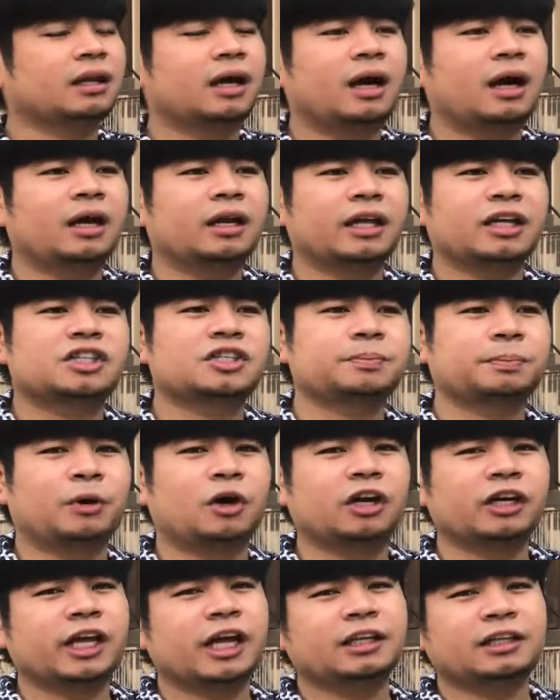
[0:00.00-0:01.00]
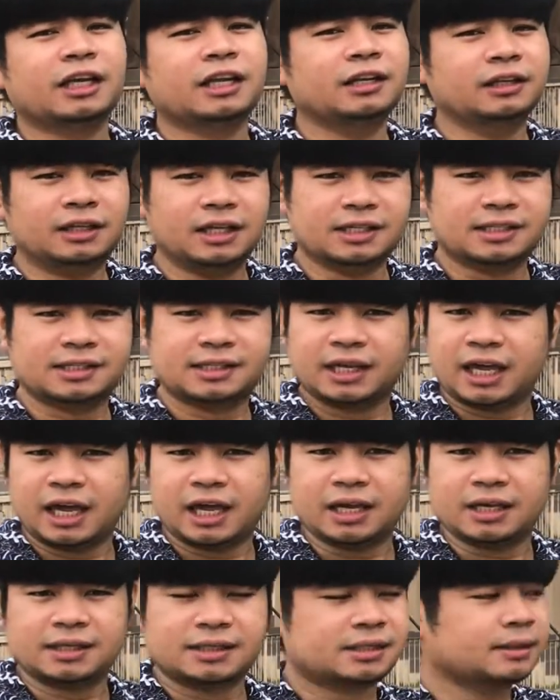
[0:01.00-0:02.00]
an exponent in this
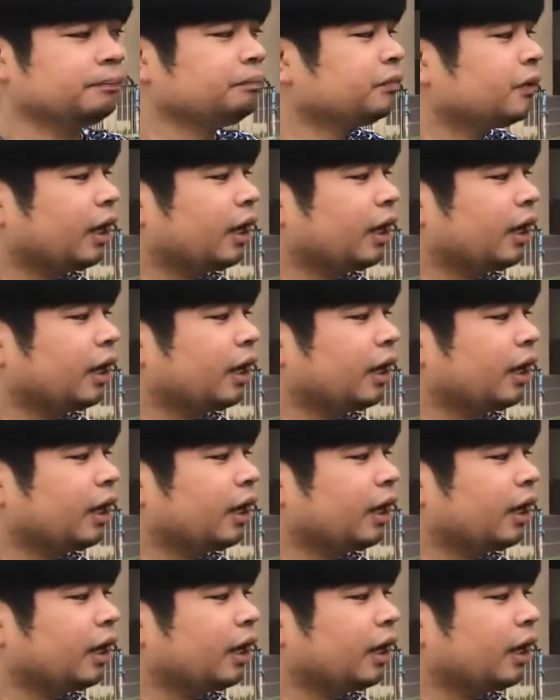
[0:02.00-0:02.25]
case.